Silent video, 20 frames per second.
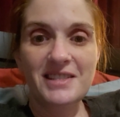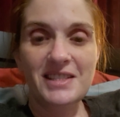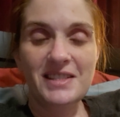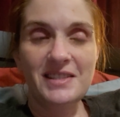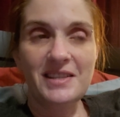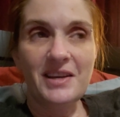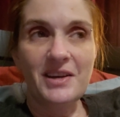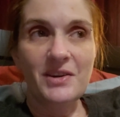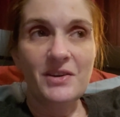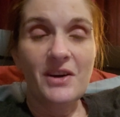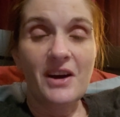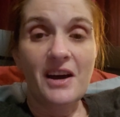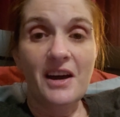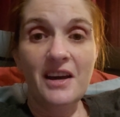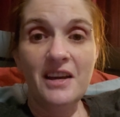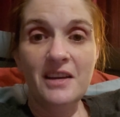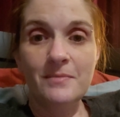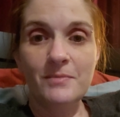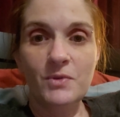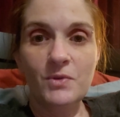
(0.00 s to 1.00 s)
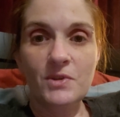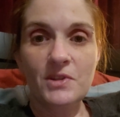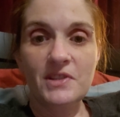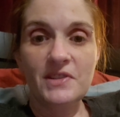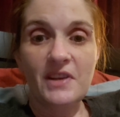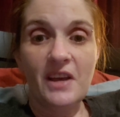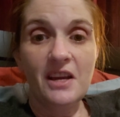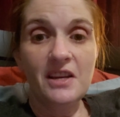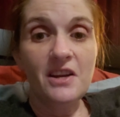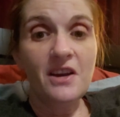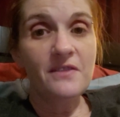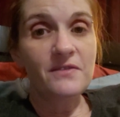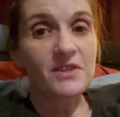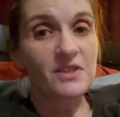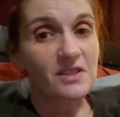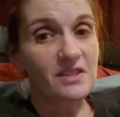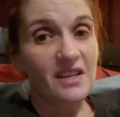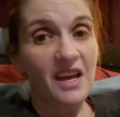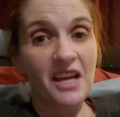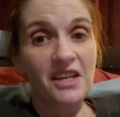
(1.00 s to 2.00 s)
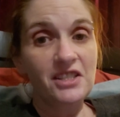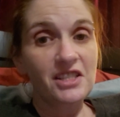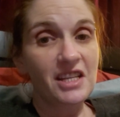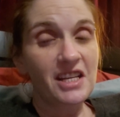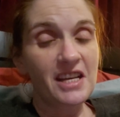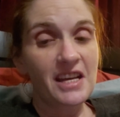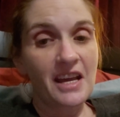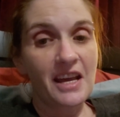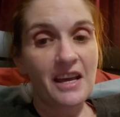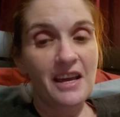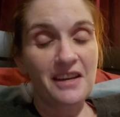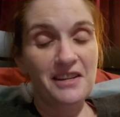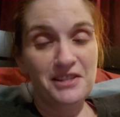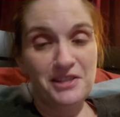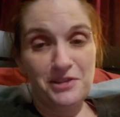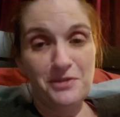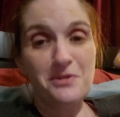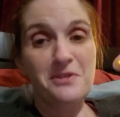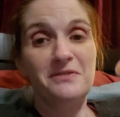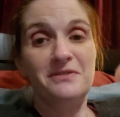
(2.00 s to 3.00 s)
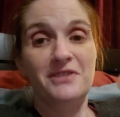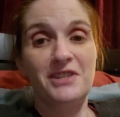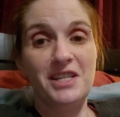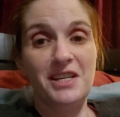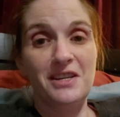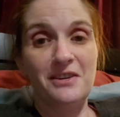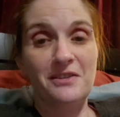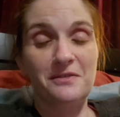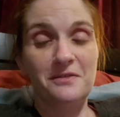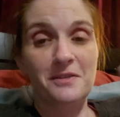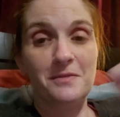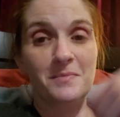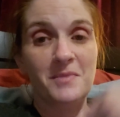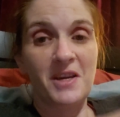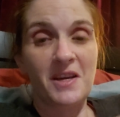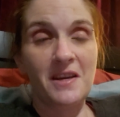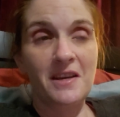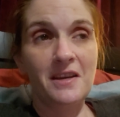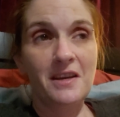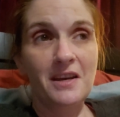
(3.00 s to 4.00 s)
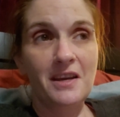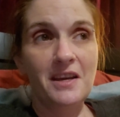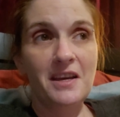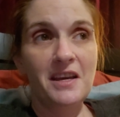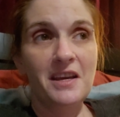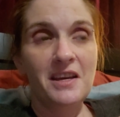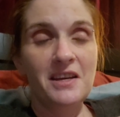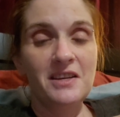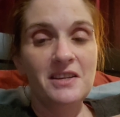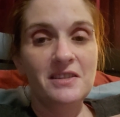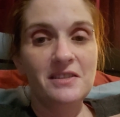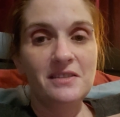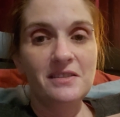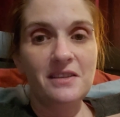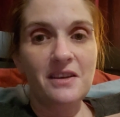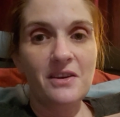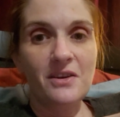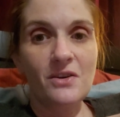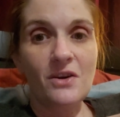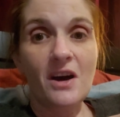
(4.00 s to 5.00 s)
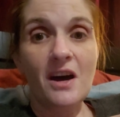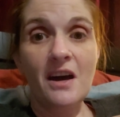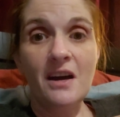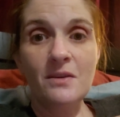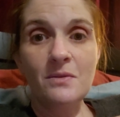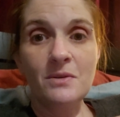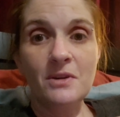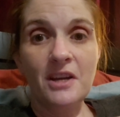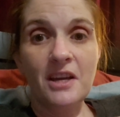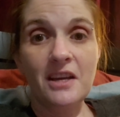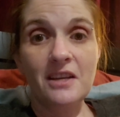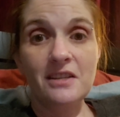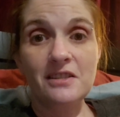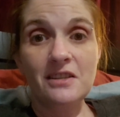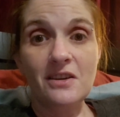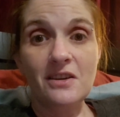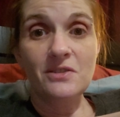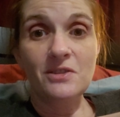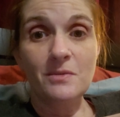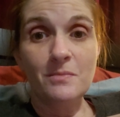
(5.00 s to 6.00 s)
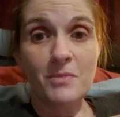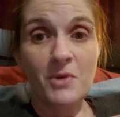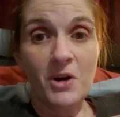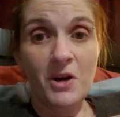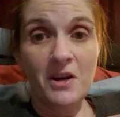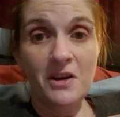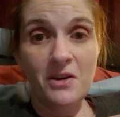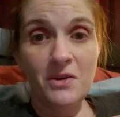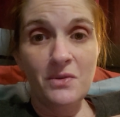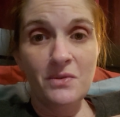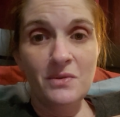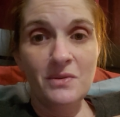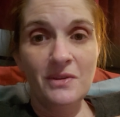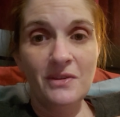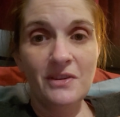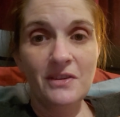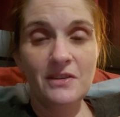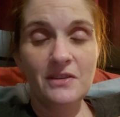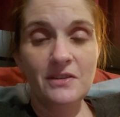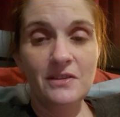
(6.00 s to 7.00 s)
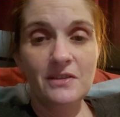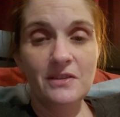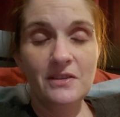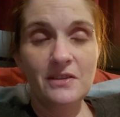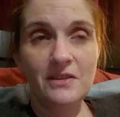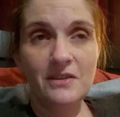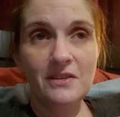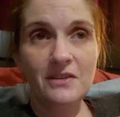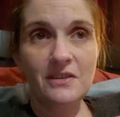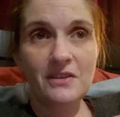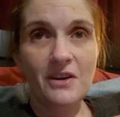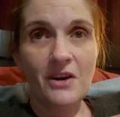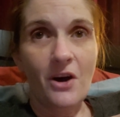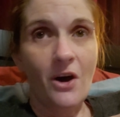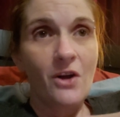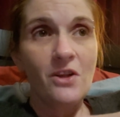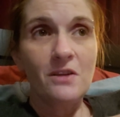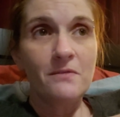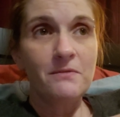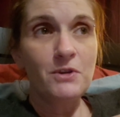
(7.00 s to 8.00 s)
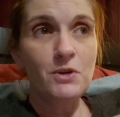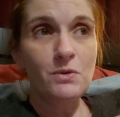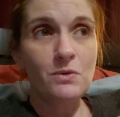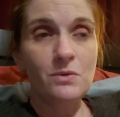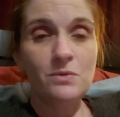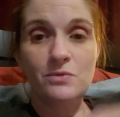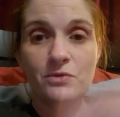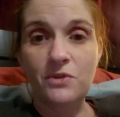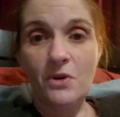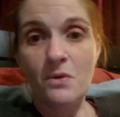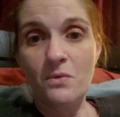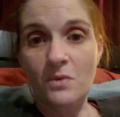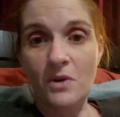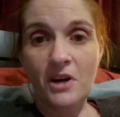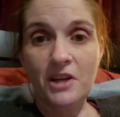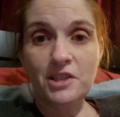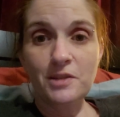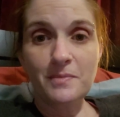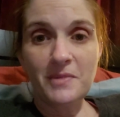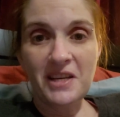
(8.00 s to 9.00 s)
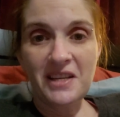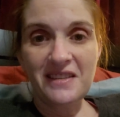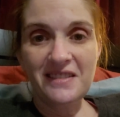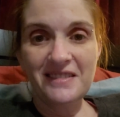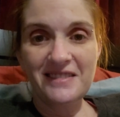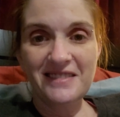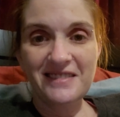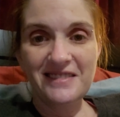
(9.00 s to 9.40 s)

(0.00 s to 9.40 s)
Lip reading: So I'm going to sign off. This is actually a short video for me. So I will catch tomorrow. All of you who don't watch me.